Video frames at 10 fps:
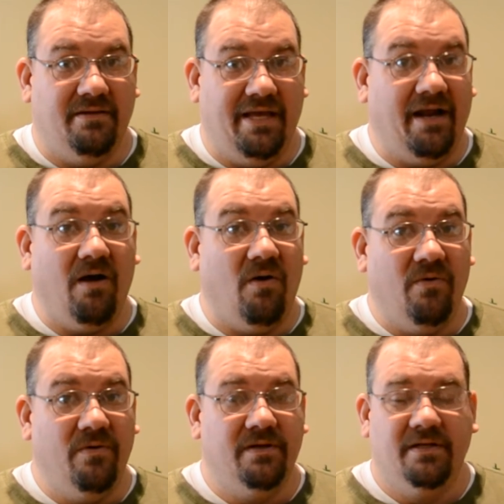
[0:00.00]
at
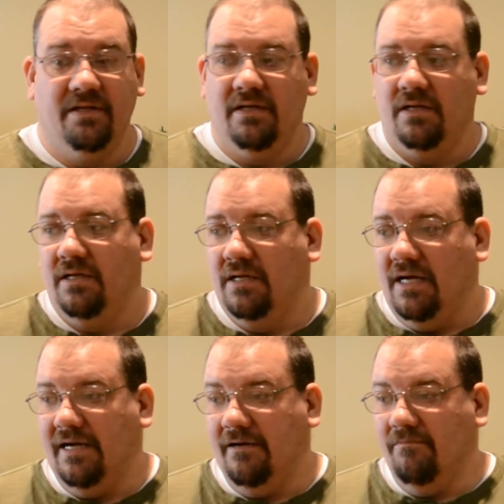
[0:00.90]
all.
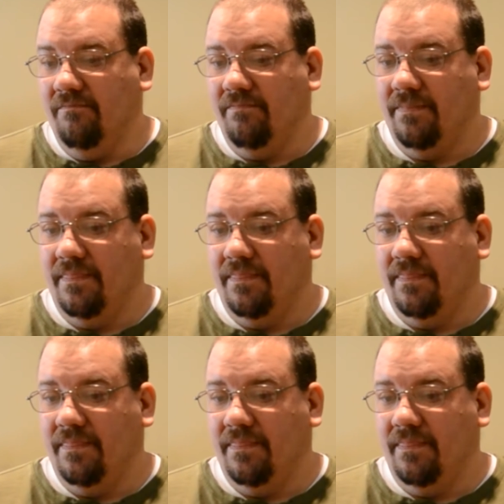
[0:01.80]
I'm